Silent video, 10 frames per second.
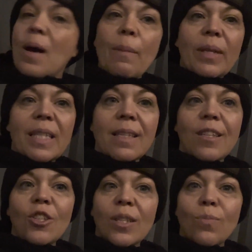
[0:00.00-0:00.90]
but since
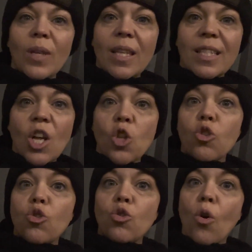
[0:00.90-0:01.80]
it's just me, it's
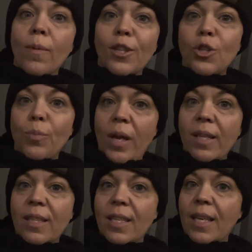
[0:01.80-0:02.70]
so much
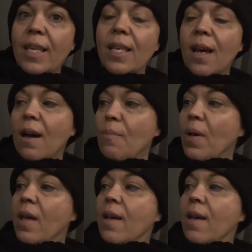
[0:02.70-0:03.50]
space to heat up,